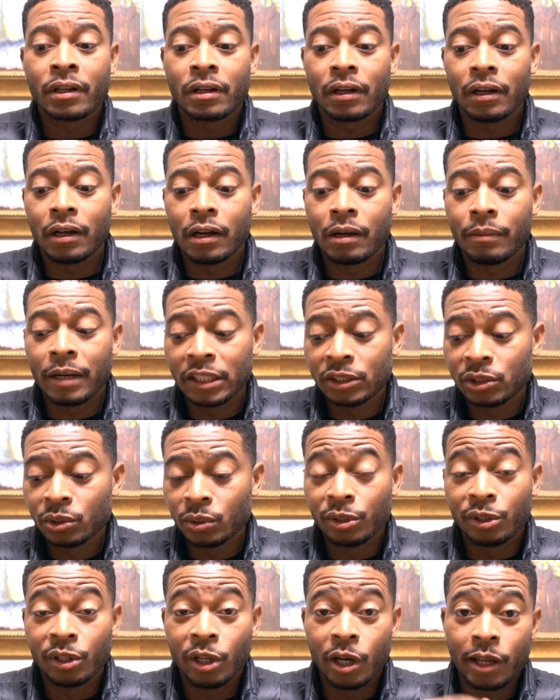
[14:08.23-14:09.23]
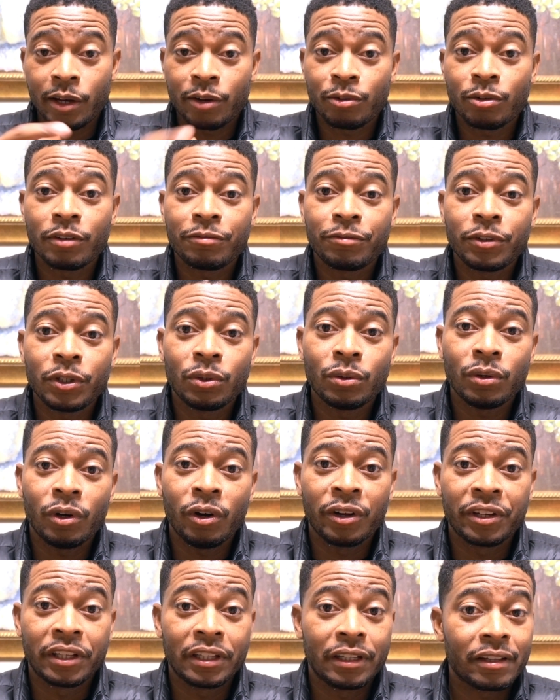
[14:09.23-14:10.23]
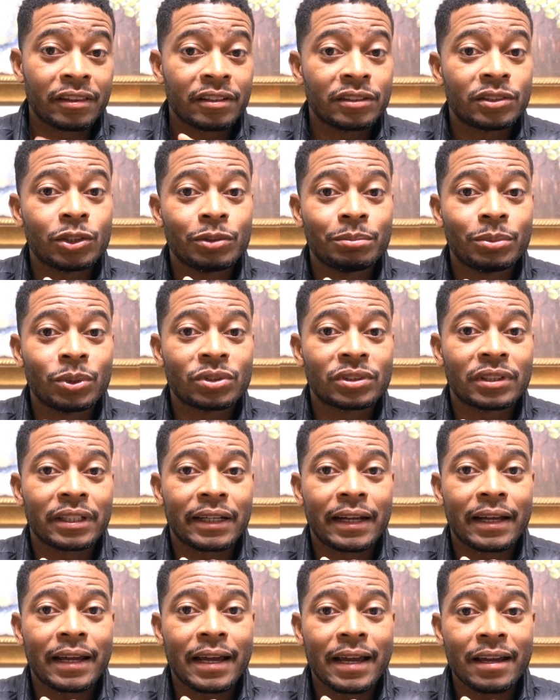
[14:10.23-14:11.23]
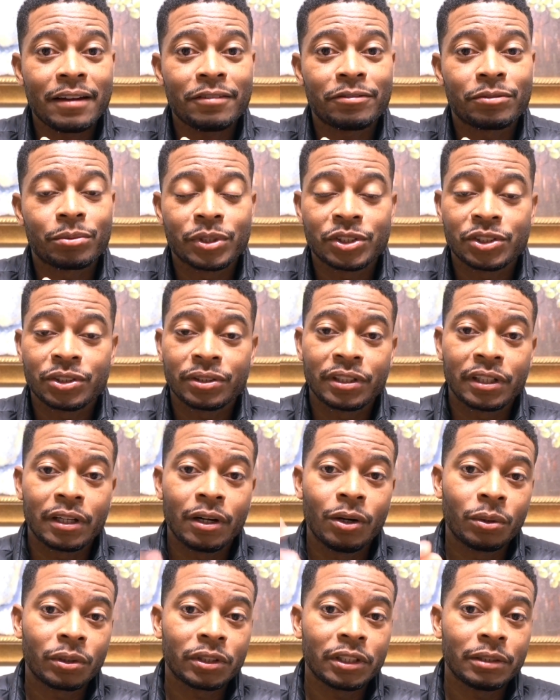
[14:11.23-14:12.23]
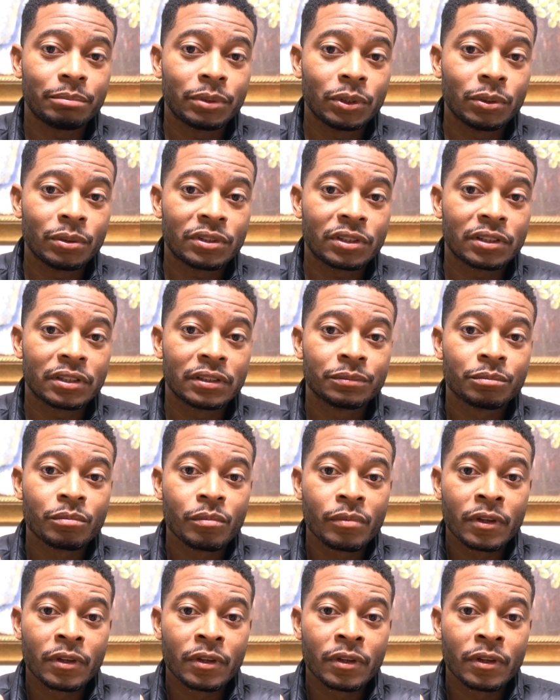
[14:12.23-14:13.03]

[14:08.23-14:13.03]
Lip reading: I'll do another review on the other 2 boots that I have, which are the Oakley boots,